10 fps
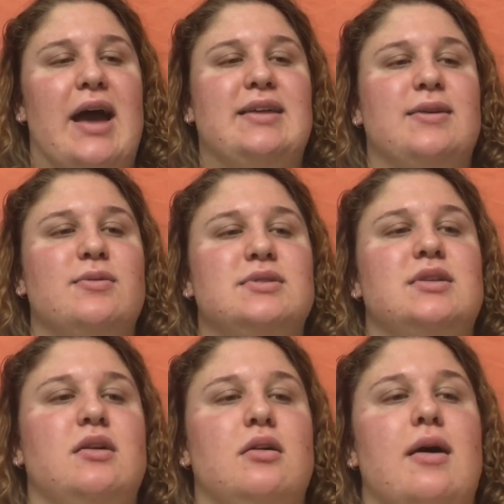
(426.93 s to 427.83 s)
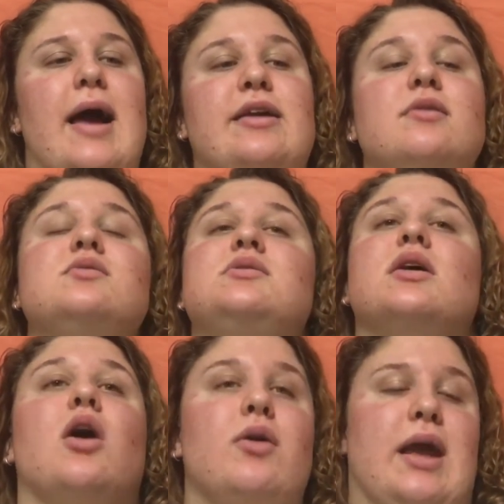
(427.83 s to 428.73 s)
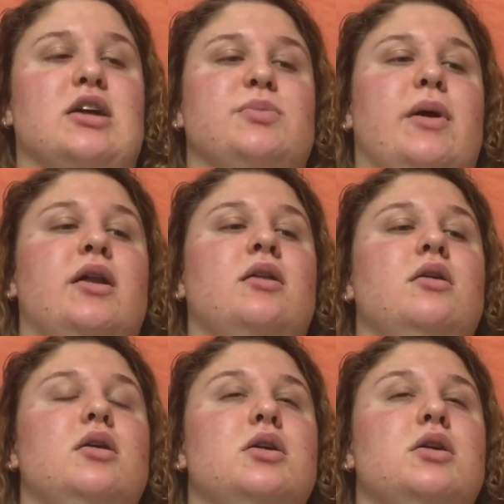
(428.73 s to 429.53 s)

I use the Coty Airspun